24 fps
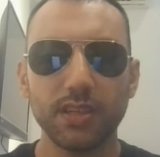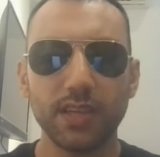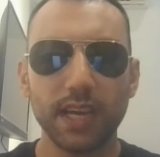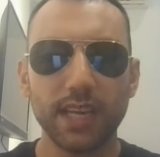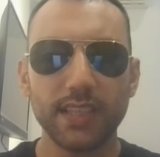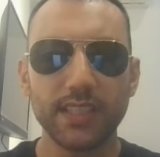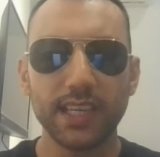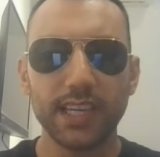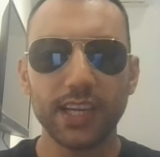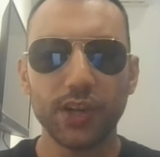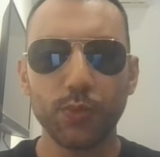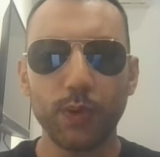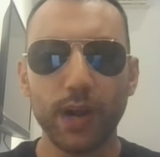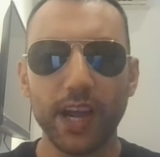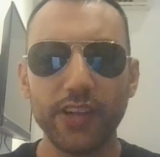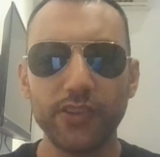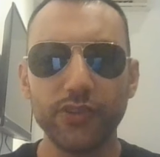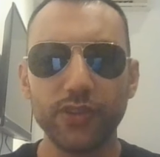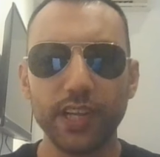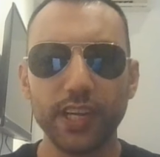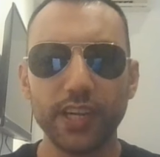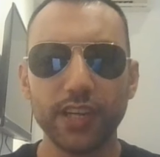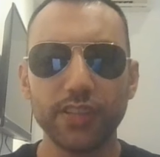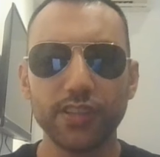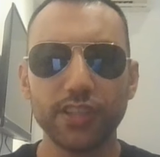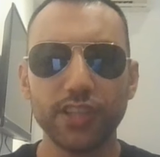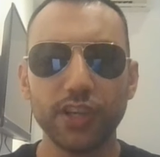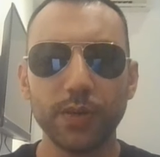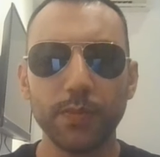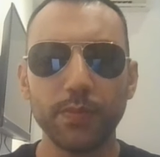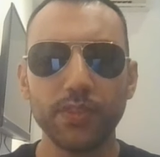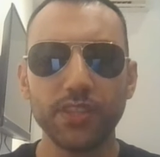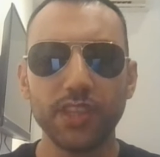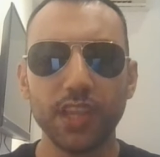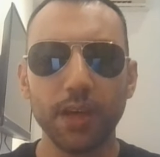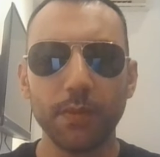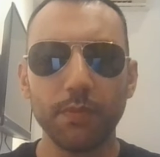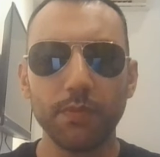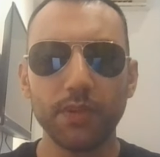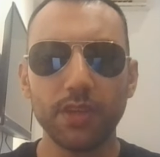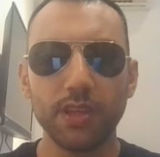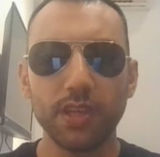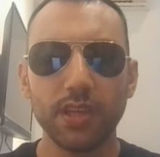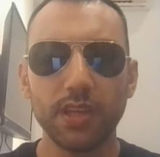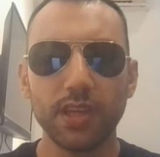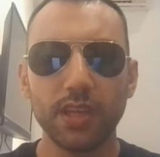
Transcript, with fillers: as it gradually consumes them